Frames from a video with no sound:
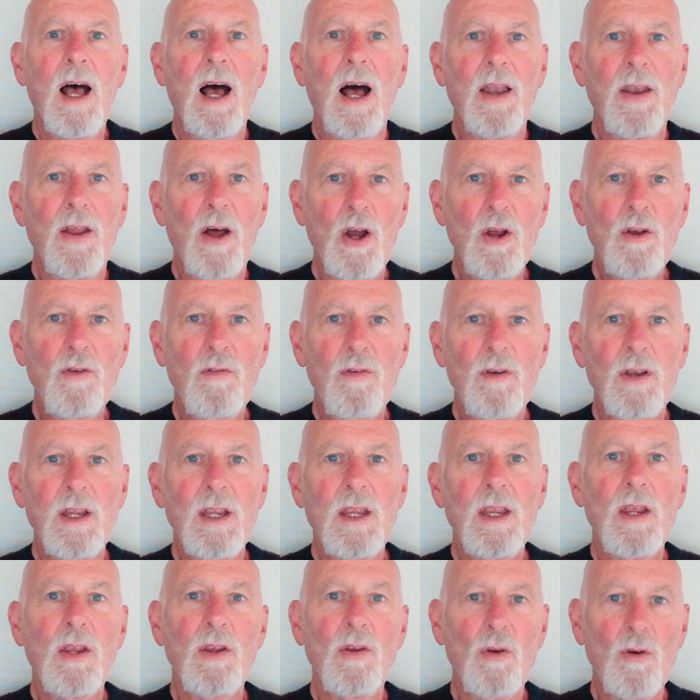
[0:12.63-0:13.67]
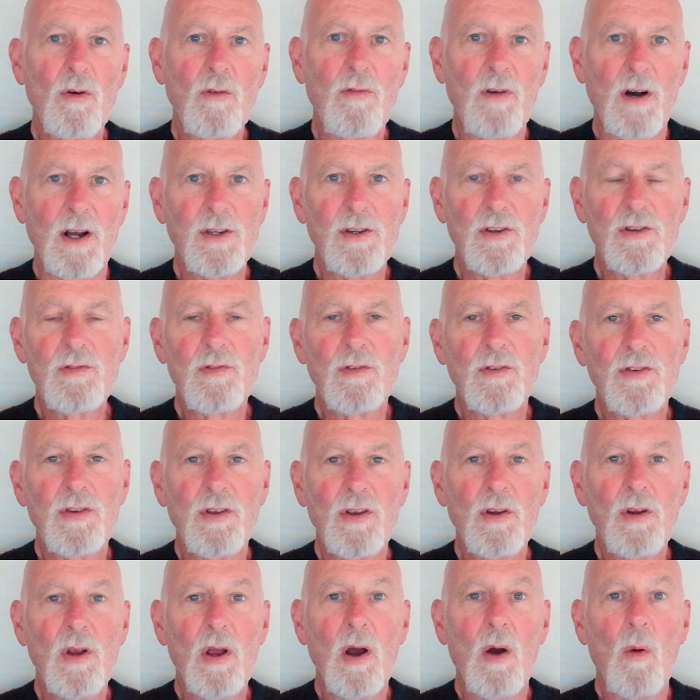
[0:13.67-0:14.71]
and hopefully you'll find useful
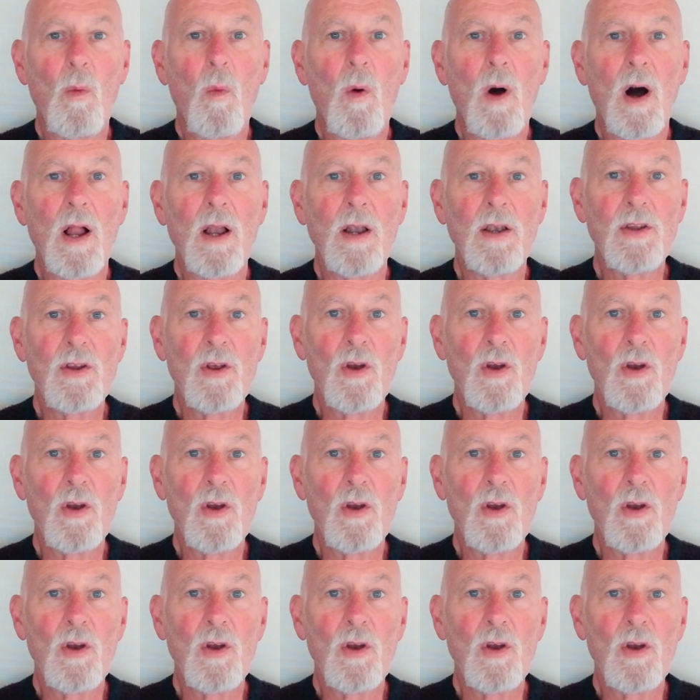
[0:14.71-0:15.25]
too while